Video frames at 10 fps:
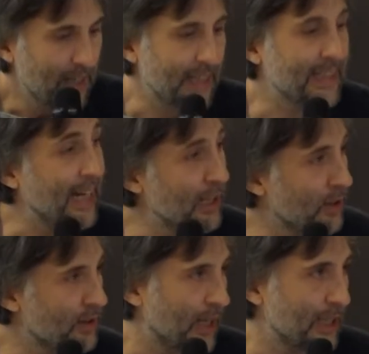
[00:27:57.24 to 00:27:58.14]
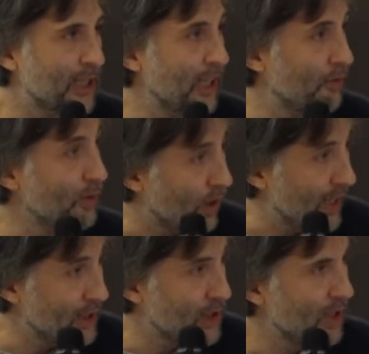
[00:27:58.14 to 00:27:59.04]
It cannot achieve
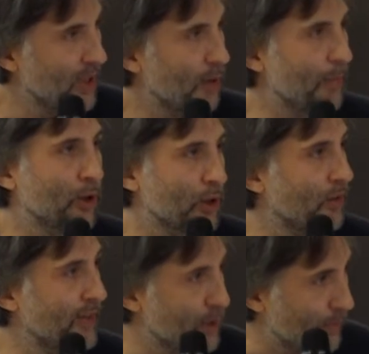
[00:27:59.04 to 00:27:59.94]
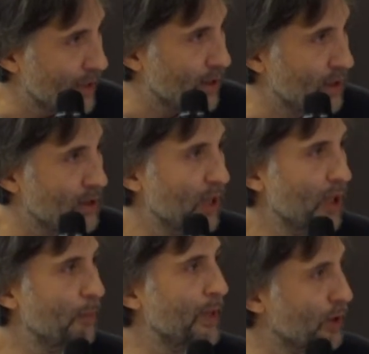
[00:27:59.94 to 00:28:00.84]
knowledge because of its methods,
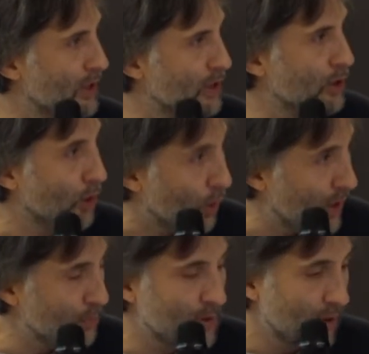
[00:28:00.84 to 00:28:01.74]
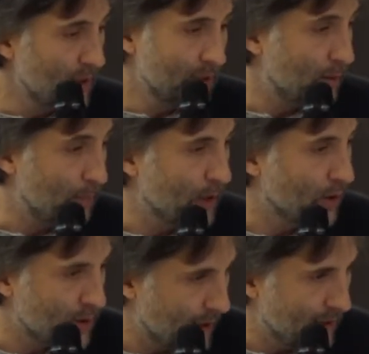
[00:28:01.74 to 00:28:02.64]
because it's corrupt,
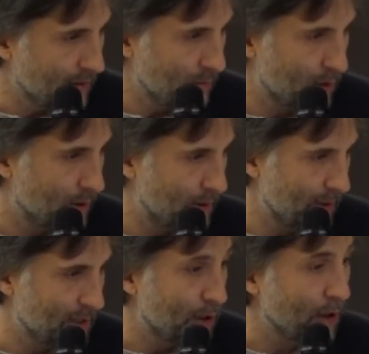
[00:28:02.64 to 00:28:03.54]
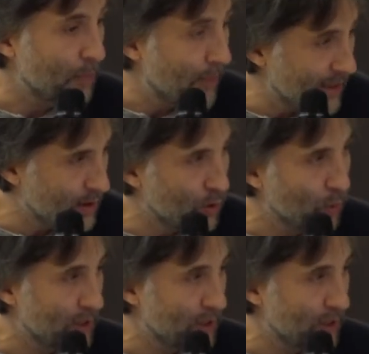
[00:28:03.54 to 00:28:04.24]
because it's not meant to